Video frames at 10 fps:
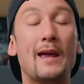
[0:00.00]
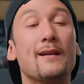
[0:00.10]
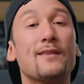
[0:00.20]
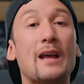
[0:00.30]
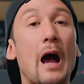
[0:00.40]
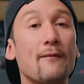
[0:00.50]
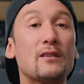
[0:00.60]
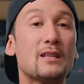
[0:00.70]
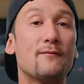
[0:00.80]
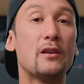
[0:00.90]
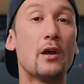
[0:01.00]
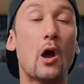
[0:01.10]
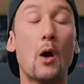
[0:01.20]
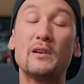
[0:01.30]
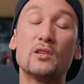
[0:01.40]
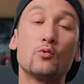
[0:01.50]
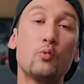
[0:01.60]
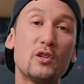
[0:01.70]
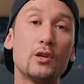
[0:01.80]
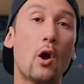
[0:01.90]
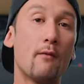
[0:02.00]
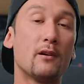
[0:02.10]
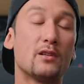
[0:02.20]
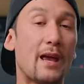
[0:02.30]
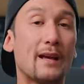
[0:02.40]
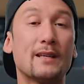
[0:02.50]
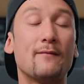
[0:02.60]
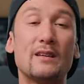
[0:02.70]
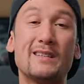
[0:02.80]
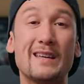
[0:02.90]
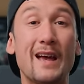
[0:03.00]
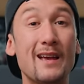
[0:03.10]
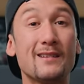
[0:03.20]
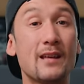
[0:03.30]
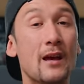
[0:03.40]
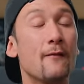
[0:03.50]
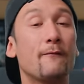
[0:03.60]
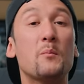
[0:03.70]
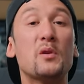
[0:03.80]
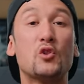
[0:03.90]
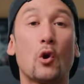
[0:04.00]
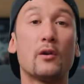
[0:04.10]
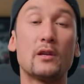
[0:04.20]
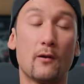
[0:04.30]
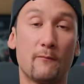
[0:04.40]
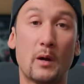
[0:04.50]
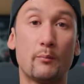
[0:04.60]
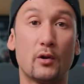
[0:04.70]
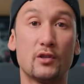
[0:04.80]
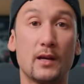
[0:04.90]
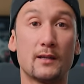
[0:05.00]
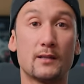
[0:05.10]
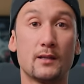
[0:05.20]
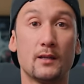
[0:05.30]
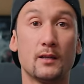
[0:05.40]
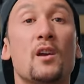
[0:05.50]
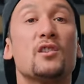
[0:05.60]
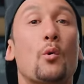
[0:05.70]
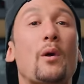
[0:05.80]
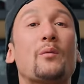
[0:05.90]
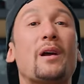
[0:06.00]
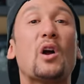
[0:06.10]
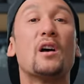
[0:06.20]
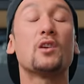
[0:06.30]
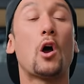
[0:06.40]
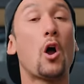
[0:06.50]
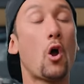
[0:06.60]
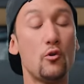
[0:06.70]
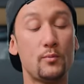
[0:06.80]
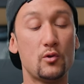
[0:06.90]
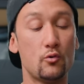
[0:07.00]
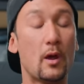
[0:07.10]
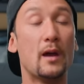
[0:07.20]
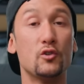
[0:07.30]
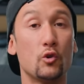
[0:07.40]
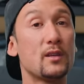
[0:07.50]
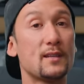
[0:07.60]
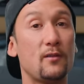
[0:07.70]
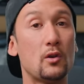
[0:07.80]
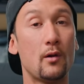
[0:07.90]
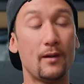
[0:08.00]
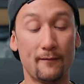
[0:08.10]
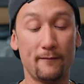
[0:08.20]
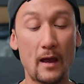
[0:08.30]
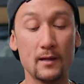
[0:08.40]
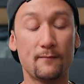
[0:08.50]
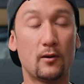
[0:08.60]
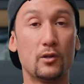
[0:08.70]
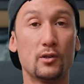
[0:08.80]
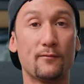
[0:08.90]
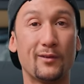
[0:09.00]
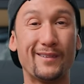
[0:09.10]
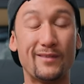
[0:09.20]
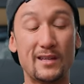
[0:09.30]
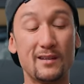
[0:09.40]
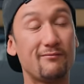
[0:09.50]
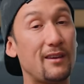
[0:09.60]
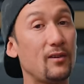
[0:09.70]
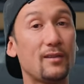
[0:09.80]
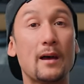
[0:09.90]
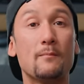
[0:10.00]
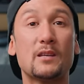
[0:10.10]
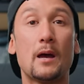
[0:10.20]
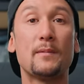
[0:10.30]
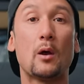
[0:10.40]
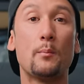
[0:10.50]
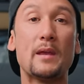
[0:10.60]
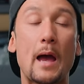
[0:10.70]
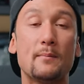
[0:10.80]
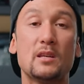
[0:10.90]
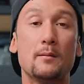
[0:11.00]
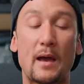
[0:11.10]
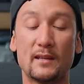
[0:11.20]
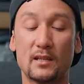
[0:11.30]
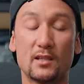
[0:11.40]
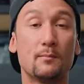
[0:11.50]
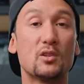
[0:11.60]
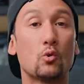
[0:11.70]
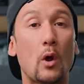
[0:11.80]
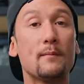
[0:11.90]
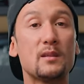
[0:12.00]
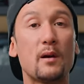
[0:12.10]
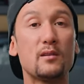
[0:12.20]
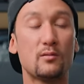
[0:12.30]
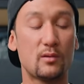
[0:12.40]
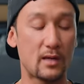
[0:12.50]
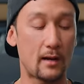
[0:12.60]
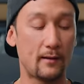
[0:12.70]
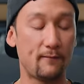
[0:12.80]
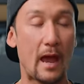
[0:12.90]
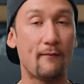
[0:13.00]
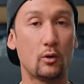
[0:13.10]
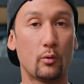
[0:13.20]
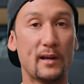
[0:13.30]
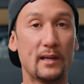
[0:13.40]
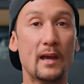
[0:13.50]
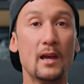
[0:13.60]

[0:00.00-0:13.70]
And I think after this video, I'll be switching over to XAVC-S for majority of my projects. So anyway, guys, I hope you enjoyed this video and found it very useful. And if you did, give it a thumbs up. That would be absolutely amazing. Subscribe to my YouTube channel if you haven't already.